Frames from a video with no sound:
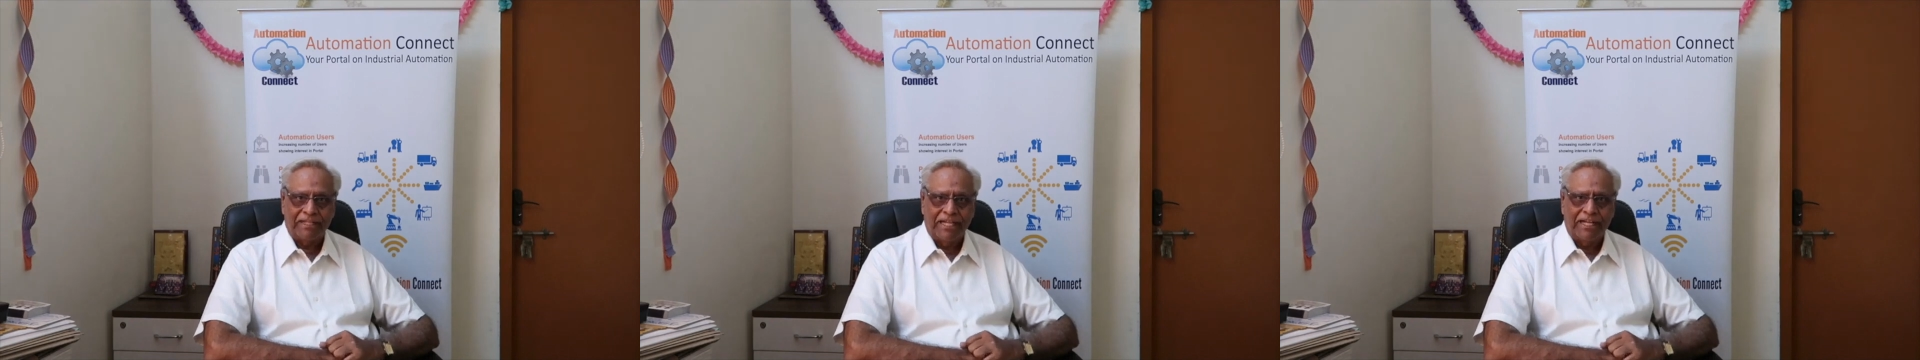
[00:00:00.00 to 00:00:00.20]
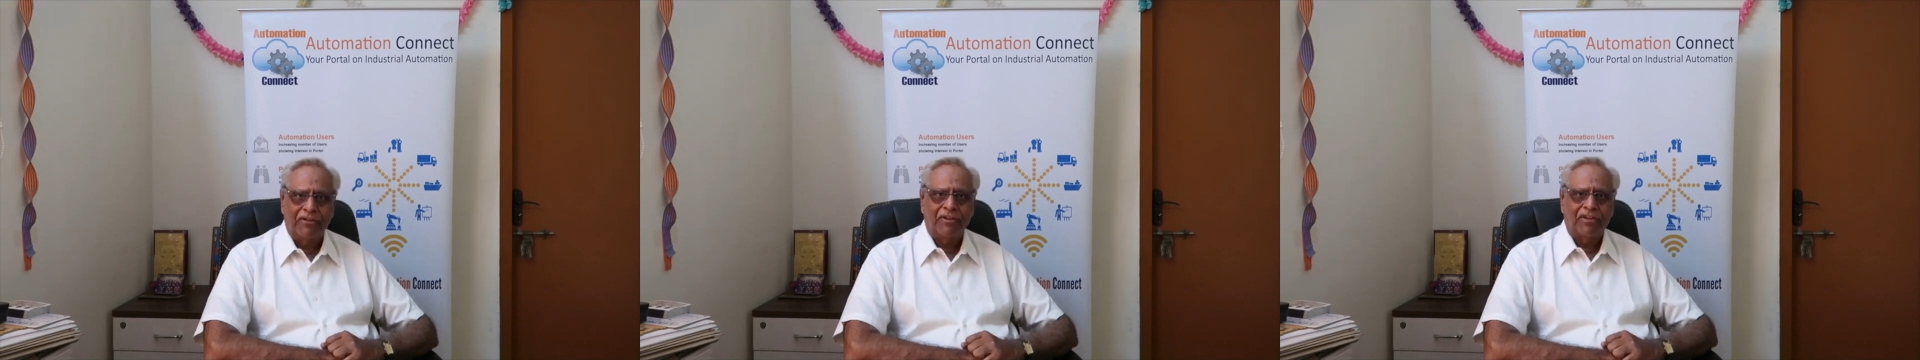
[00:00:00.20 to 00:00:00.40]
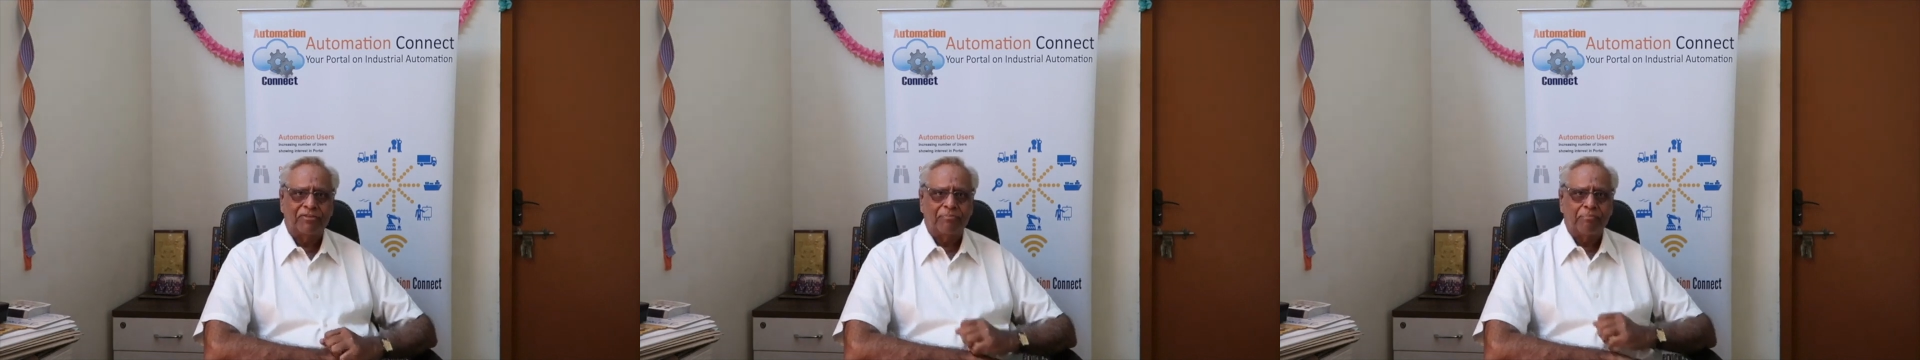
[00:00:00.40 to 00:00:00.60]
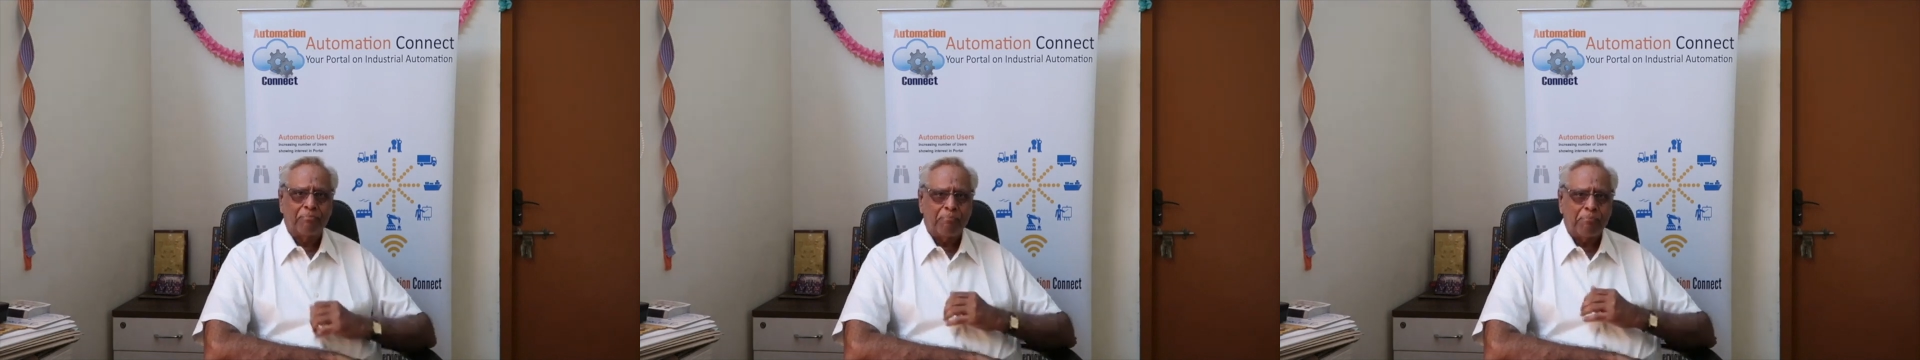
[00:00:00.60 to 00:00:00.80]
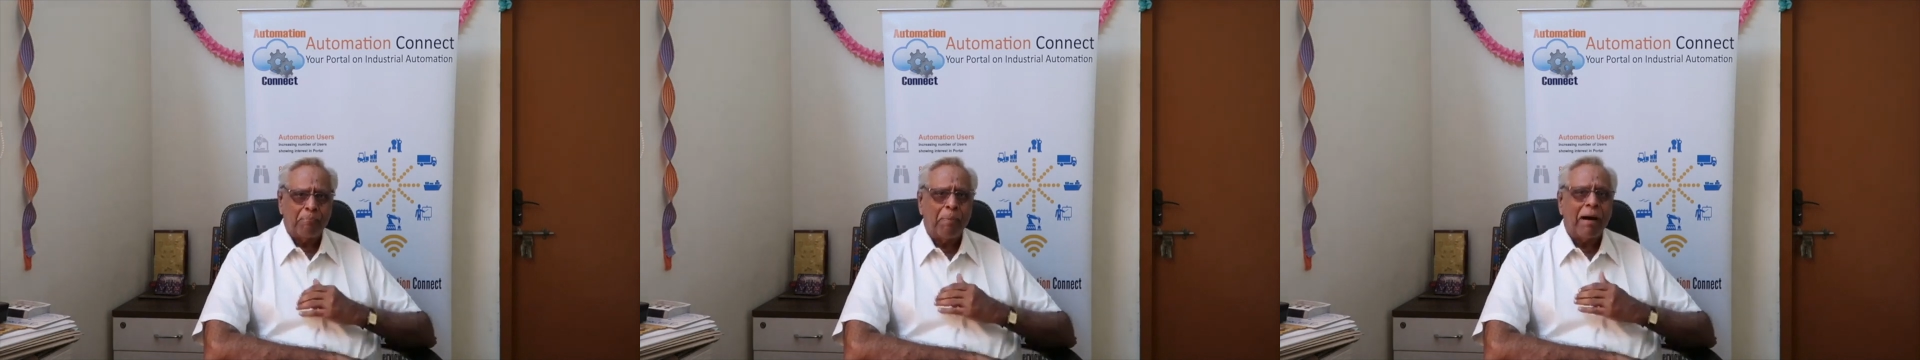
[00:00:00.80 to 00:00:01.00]
It was
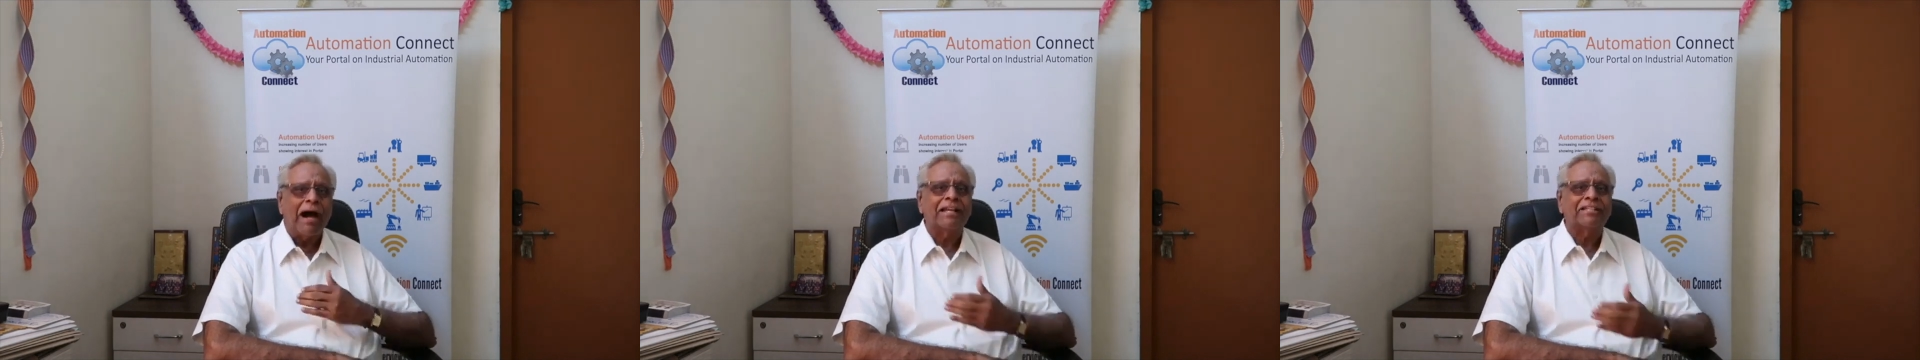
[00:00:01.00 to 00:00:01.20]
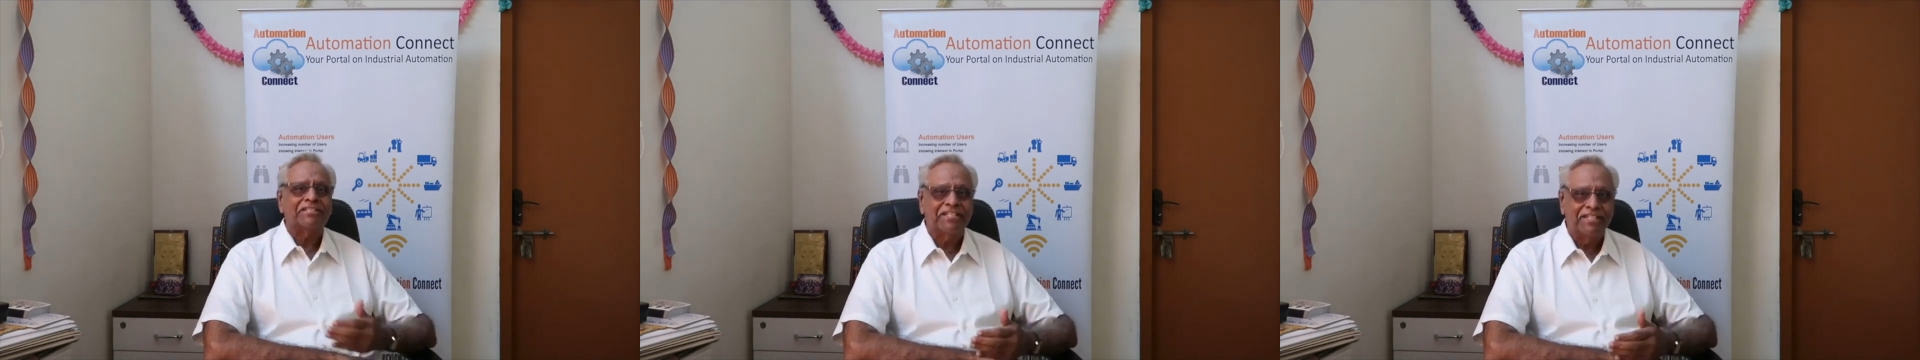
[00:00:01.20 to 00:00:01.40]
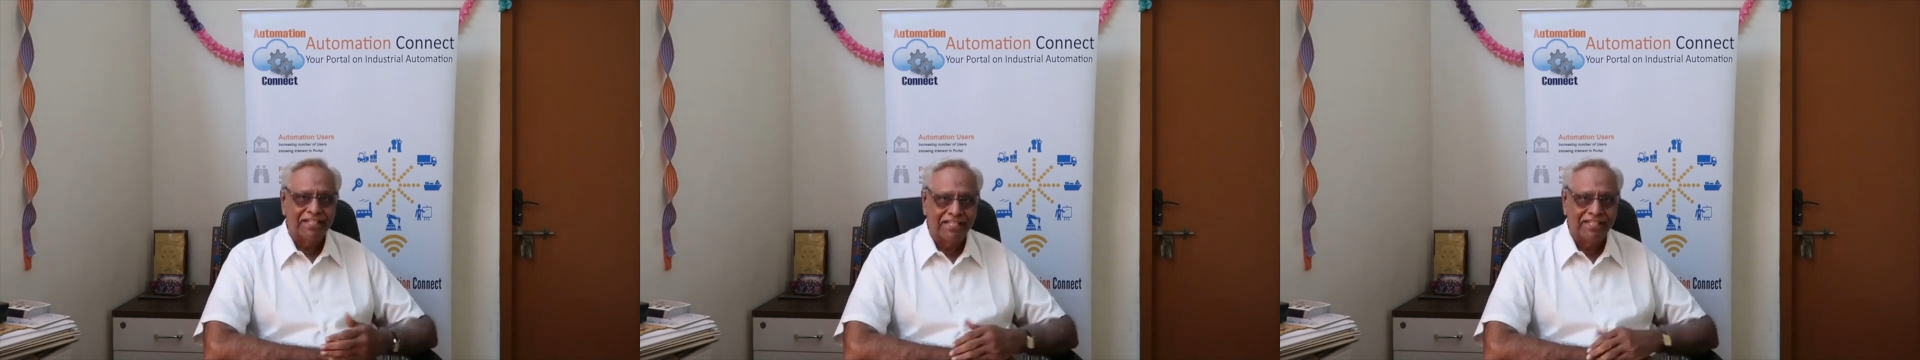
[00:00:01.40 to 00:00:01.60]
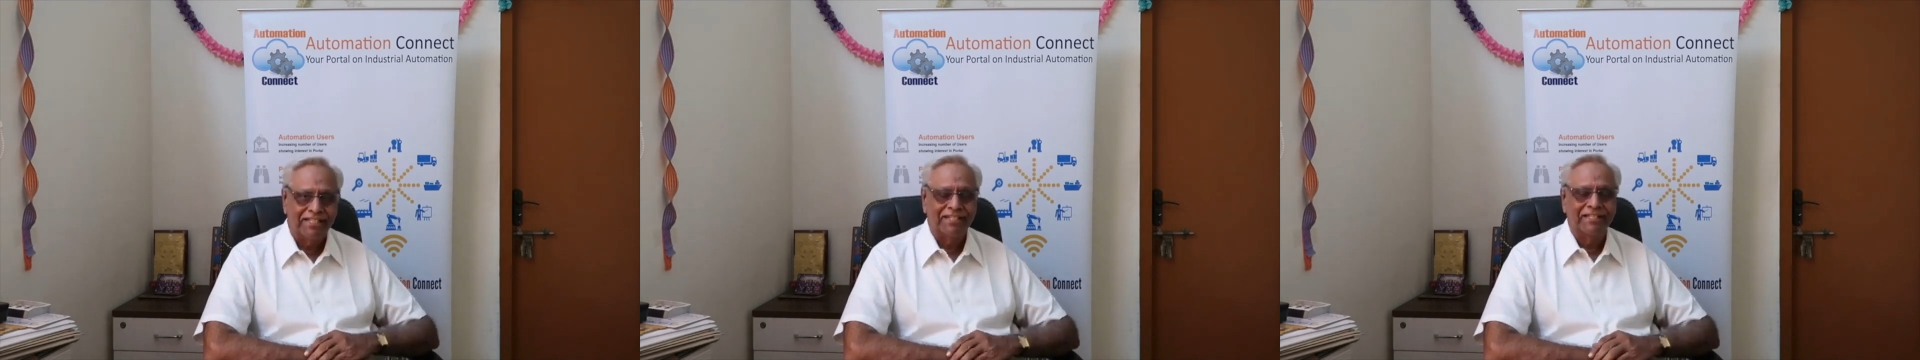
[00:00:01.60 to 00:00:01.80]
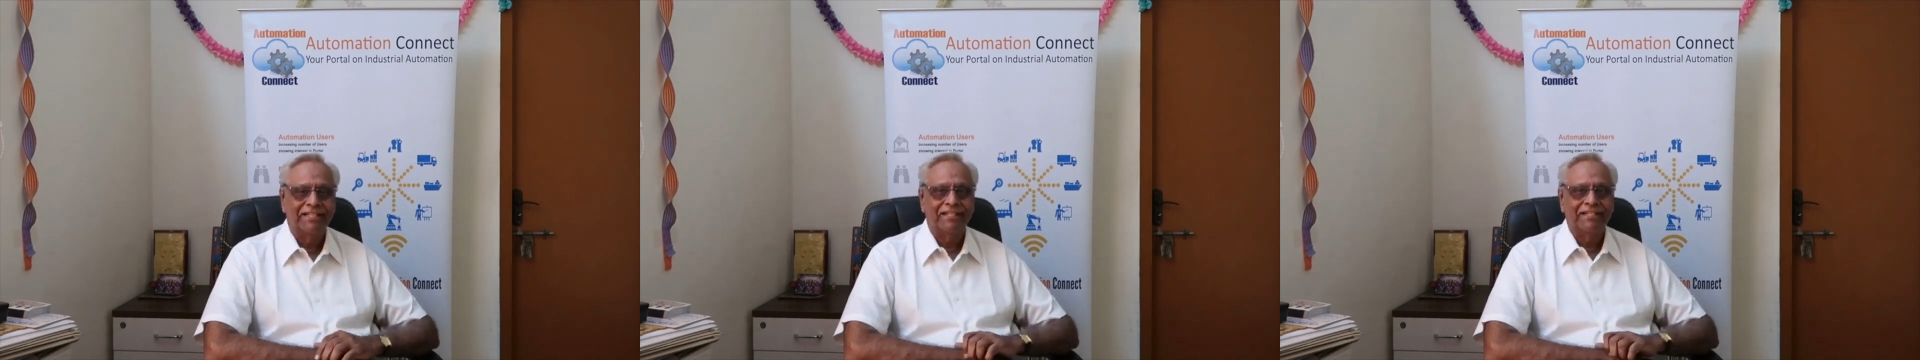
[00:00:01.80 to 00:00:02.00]

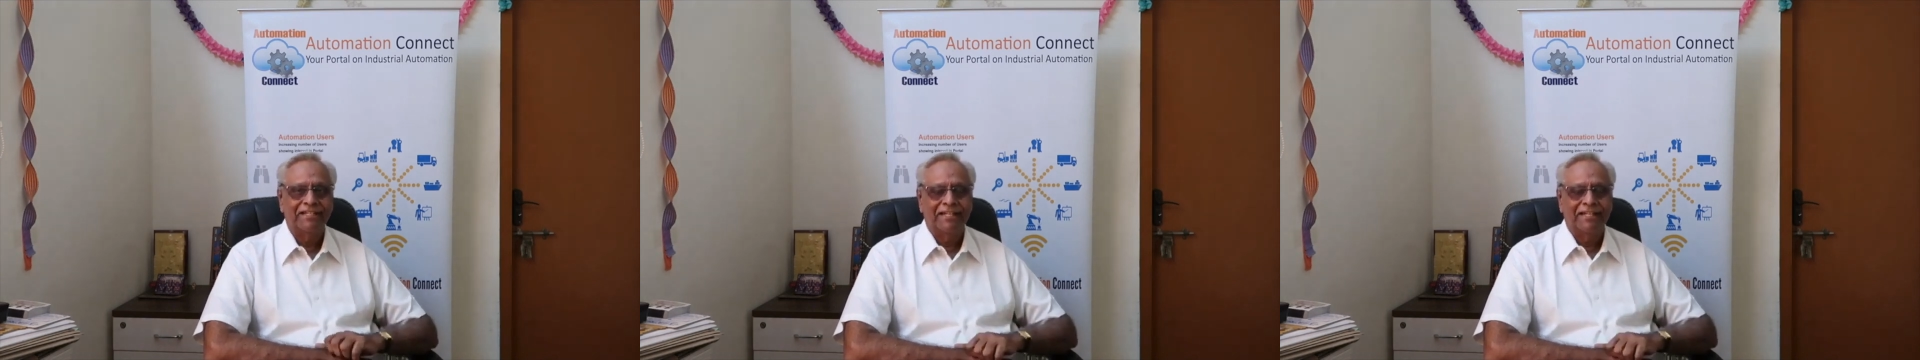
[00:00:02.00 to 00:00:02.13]
partial